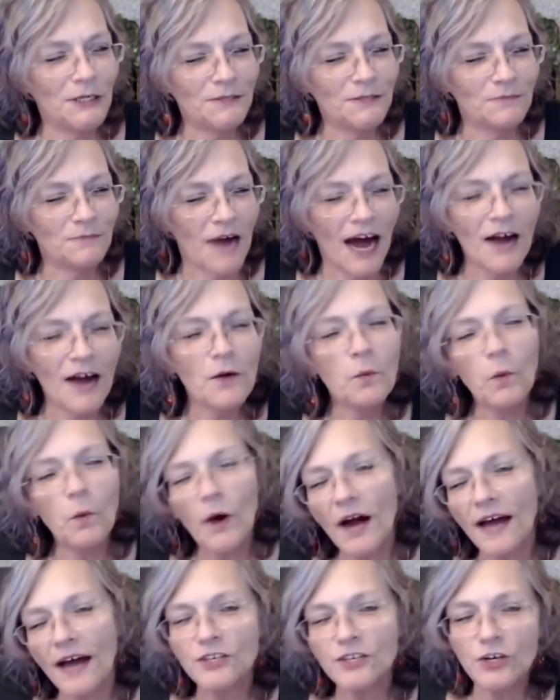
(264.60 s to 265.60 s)
I
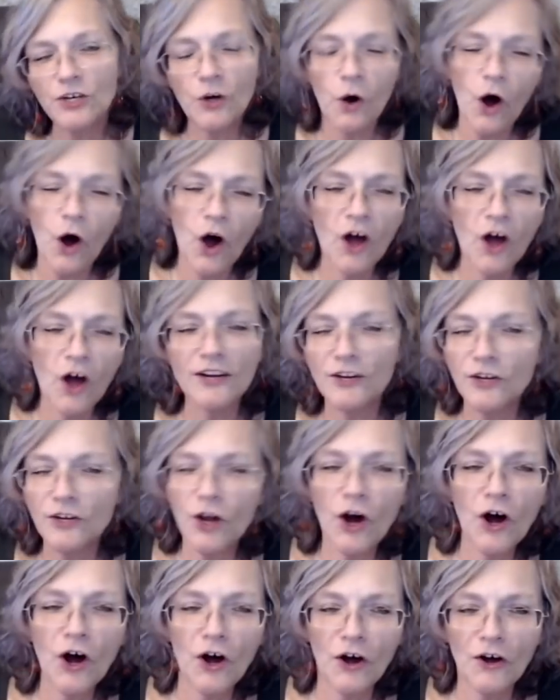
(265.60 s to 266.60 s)
want, you know, all
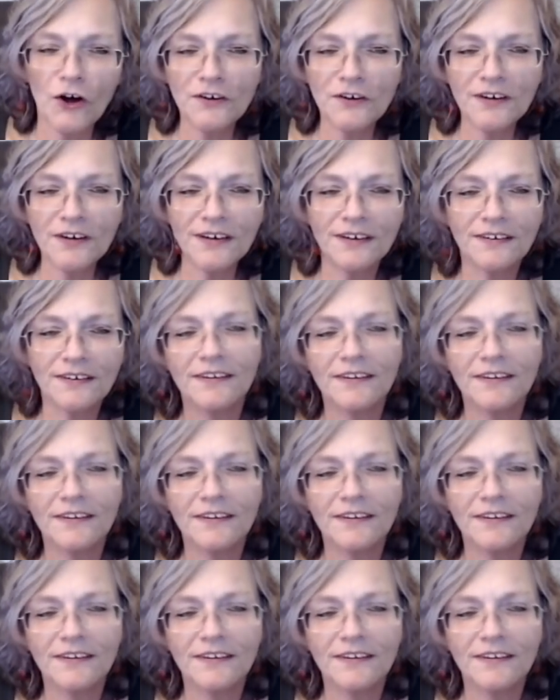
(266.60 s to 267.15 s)
along,